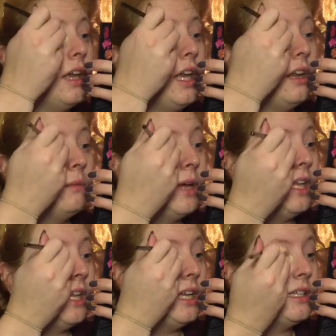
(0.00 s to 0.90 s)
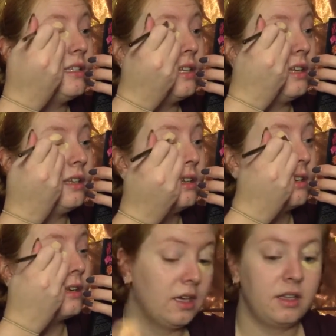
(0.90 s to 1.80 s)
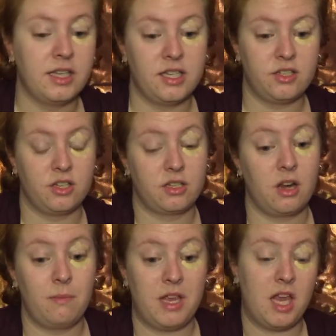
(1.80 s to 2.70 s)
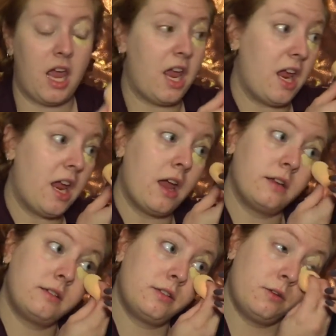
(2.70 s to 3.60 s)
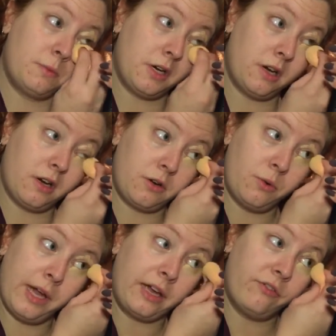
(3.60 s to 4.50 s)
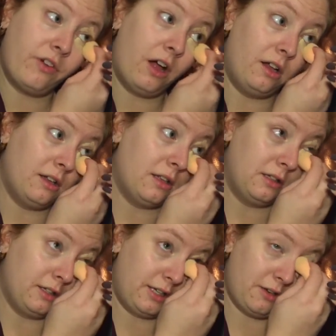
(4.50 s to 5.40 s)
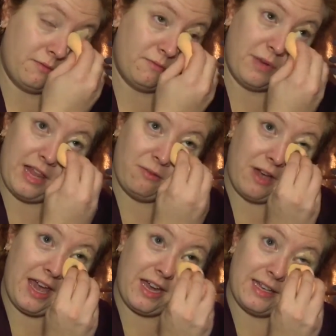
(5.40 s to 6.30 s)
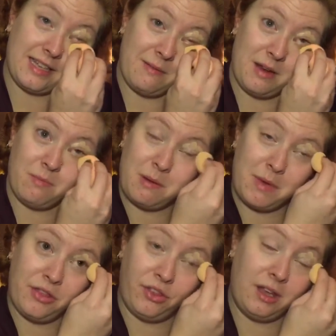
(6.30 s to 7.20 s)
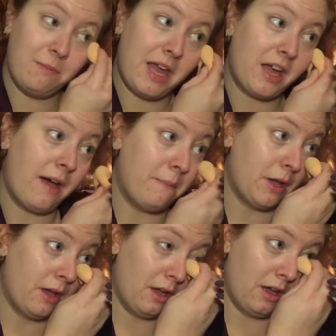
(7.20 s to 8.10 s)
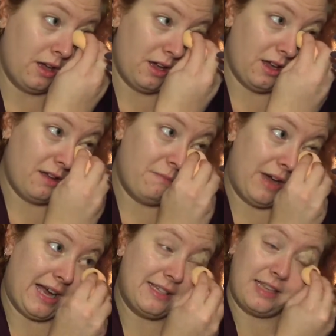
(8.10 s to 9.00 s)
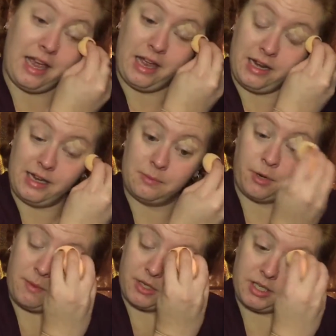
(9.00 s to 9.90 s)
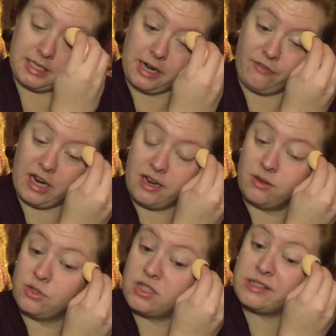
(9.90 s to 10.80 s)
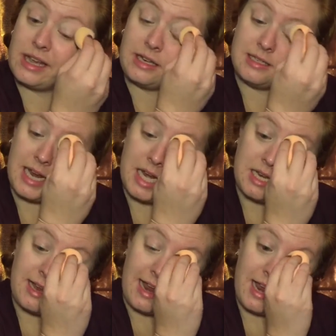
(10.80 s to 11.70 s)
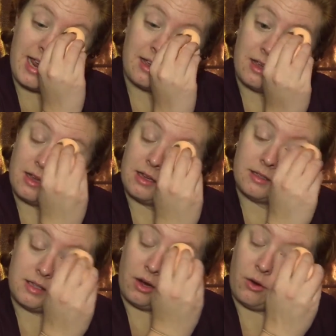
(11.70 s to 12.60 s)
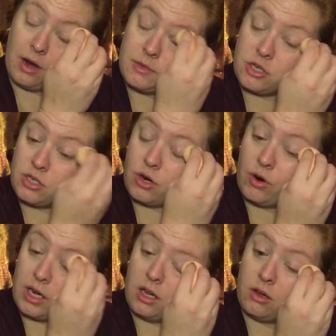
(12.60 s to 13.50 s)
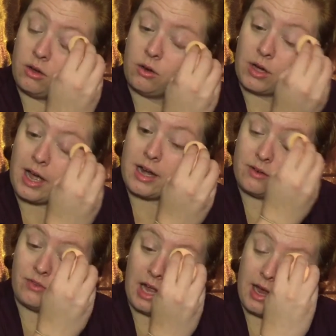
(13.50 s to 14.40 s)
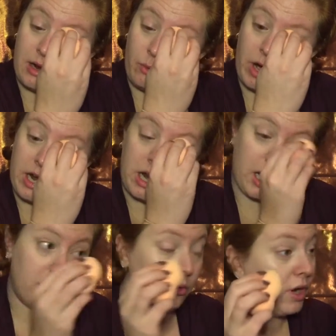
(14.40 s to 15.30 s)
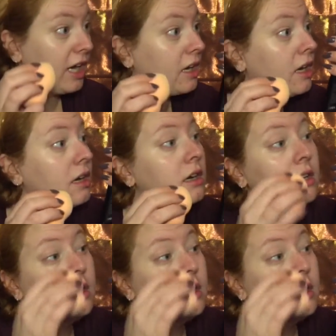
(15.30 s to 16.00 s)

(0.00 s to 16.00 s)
and on my lids. This is just going to be a super quick fall look, by the way, because I mean my monthly makeup basket is pretty much the stuff I use just like day to day. So I'm just showing you kind of like what a quick